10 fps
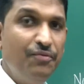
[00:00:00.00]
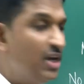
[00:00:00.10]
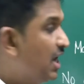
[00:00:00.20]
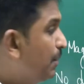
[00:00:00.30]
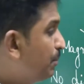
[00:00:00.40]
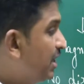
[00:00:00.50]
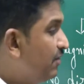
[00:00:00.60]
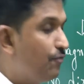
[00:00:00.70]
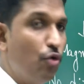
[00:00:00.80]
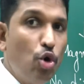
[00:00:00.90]
I apply
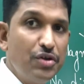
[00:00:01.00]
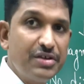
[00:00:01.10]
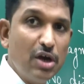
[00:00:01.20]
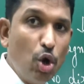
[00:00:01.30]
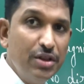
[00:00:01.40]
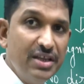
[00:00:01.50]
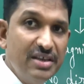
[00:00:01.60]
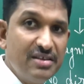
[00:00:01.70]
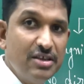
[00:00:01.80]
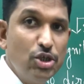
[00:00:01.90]
force on
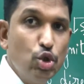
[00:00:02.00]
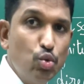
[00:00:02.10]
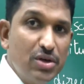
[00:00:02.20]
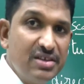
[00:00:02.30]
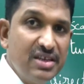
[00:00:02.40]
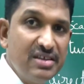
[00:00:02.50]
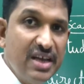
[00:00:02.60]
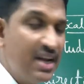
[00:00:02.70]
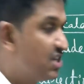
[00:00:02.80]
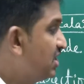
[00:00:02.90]
this towards this
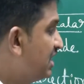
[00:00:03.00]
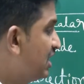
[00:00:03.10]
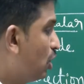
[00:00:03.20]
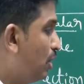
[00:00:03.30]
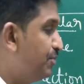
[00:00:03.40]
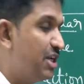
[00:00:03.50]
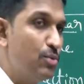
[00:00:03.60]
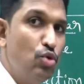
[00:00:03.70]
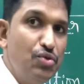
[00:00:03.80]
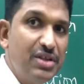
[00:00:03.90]
direction, then object
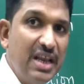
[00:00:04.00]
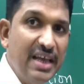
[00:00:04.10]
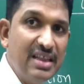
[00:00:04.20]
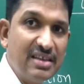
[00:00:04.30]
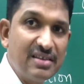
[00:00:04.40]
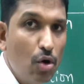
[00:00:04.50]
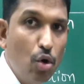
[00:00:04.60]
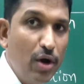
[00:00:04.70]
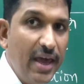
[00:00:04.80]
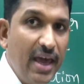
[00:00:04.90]
moves like this.
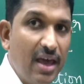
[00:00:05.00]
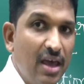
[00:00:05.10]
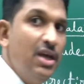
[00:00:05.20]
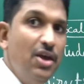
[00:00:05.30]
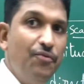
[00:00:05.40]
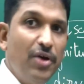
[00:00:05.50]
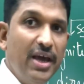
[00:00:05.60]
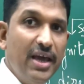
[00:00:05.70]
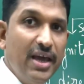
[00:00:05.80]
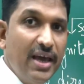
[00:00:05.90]
Okay. If I
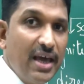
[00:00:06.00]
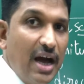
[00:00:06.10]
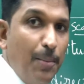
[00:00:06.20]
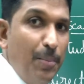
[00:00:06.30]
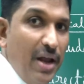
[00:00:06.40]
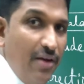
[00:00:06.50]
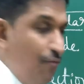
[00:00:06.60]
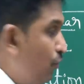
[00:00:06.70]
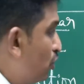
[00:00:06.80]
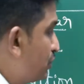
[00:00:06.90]
apply
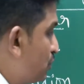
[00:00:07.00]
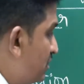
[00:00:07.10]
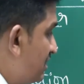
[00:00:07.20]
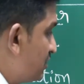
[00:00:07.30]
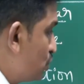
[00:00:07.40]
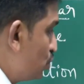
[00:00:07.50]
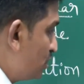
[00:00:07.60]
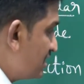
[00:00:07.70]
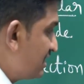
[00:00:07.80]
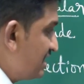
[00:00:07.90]
force to this
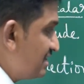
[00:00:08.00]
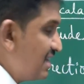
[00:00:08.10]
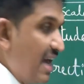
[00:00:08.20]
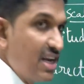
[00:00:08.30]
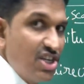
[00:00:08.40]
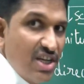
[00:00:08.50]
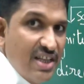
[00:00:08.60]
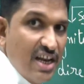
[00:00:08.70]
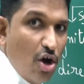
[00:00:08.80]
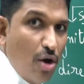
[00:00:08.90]
towards this direction,
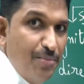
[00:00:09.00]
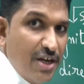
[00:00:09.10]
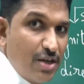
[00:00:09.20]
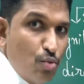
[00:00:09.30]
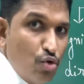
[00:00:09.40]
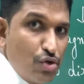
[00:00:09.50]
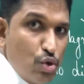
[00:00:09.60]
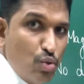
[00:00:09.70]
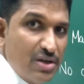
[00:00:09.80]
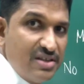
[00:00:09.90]
then object moves
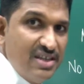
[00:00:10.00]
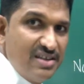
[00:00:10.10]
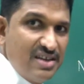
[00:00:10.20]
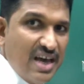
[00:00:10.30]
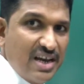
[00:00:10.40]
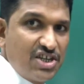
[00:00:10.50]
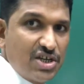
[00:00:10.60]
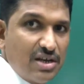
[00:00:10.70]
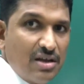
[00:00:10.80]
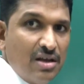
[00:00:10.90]
towards this
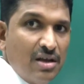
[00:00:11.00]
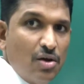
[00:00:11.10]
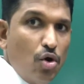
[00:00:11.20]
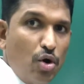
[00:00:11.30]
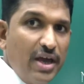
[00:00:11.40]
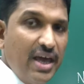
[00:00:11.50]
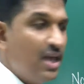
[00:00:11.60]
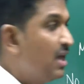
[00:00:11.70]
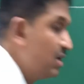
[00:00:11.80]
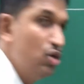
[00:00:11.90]
direction. Okay,
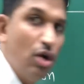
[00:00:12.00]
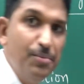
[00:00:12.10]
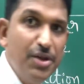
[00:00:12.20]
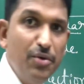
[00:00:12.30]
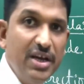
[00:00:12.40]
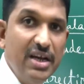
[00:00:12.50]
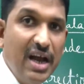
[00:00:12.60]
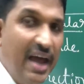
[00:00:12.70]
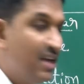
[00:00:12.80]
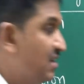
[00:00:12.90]
you observe here,
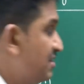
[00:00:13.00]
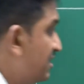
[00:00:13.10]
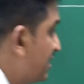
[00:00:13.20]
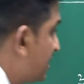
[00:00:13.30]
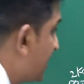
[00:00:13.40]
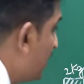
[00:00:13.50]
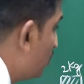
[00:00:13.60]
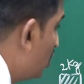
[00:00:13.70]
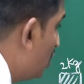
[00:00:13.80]
I consider a table.